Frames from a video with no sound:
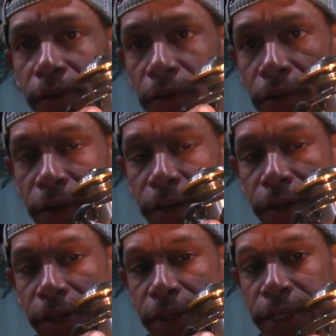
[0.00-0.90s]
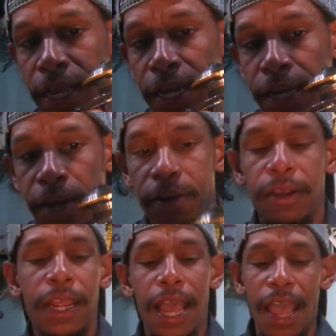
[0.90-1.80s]
on the side here.
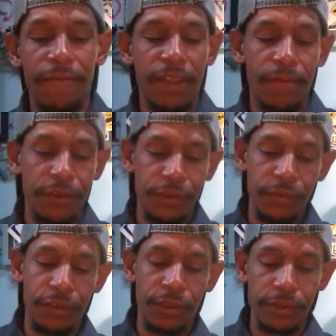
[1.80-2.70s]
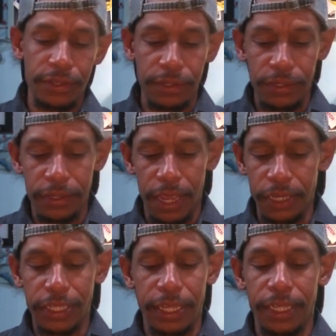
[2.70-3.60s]
I've never used those. I
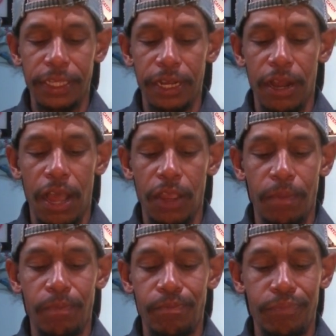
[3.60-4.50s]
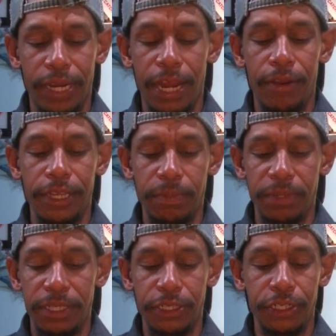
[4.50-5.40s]
just think it's in a, precarious
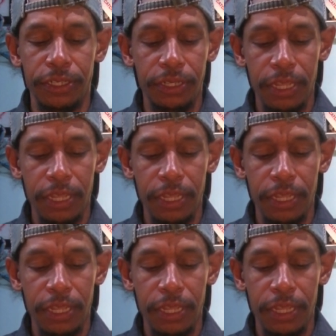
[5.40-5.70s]
position.